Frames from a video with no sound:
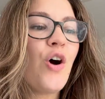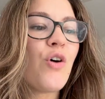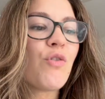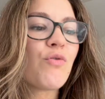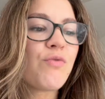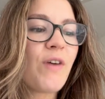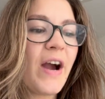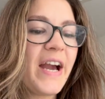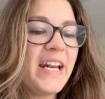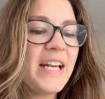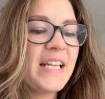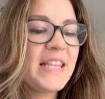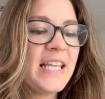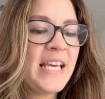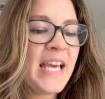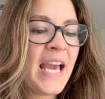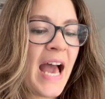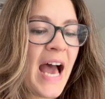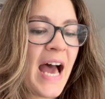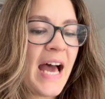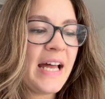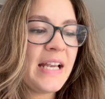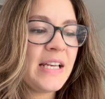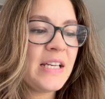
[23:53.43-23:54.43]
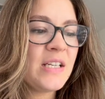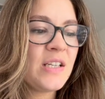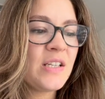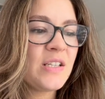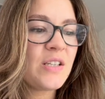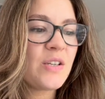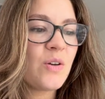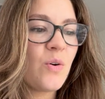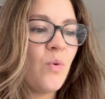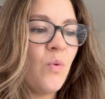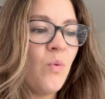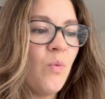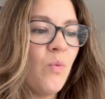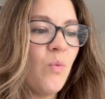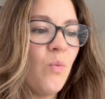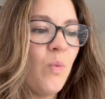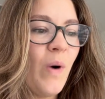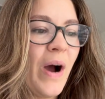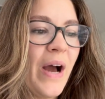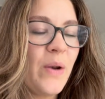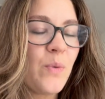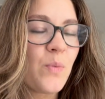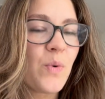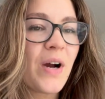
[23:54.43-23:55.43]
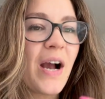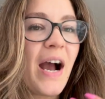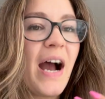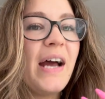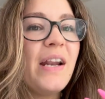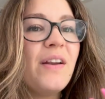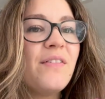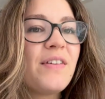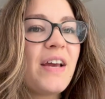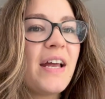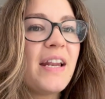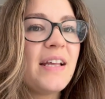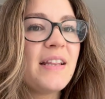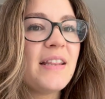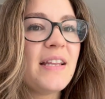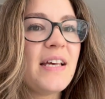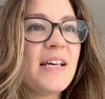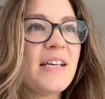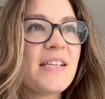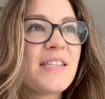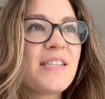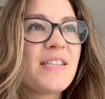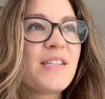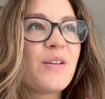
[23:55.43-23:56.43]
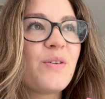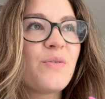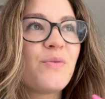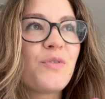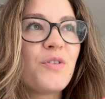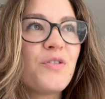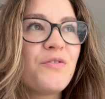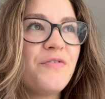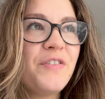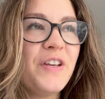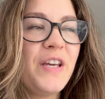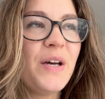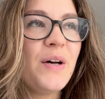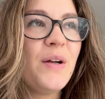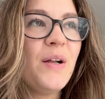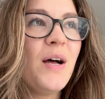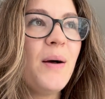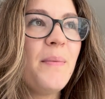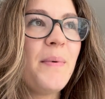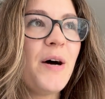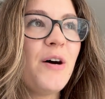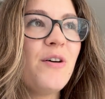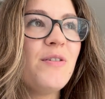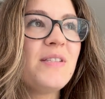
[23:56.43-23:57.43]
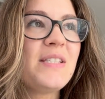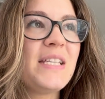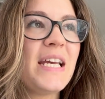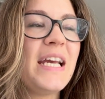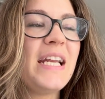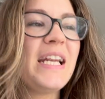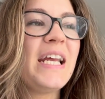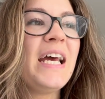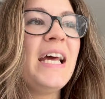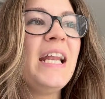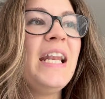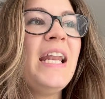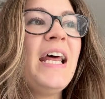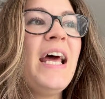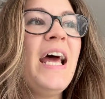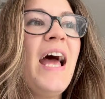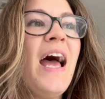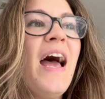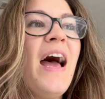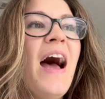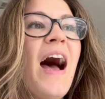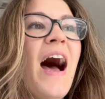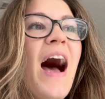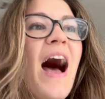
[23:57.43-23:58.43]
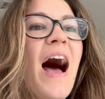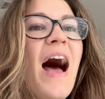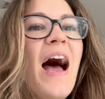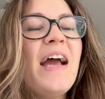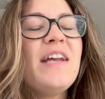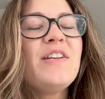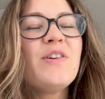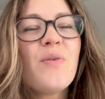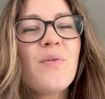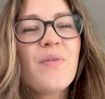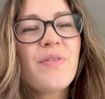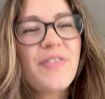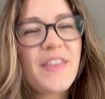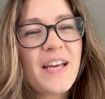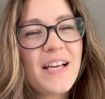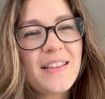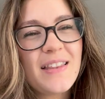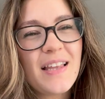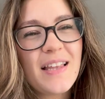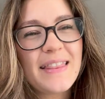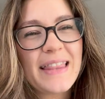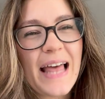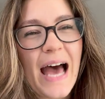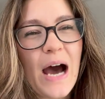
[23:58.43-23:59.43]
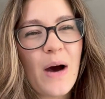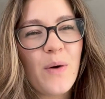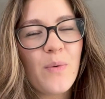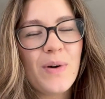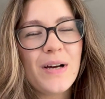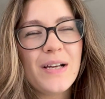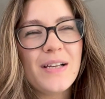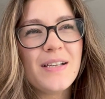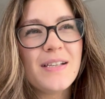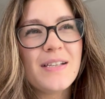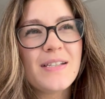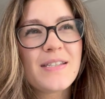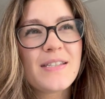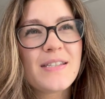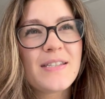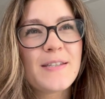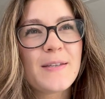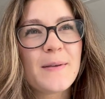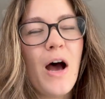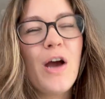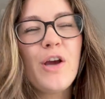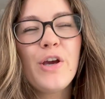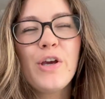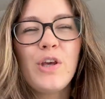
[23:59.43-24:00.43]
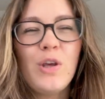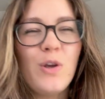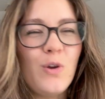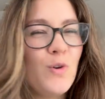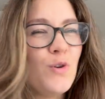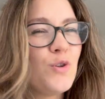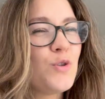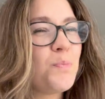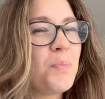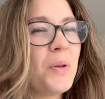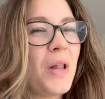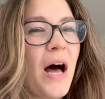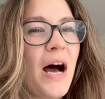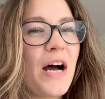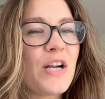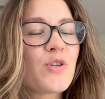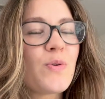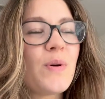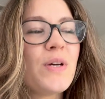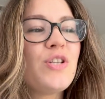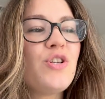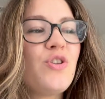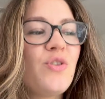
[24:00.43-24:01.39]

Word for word: Right at the end, when we're kind of getting this reveal about Xaden, I don't think that that was a huge plot twist.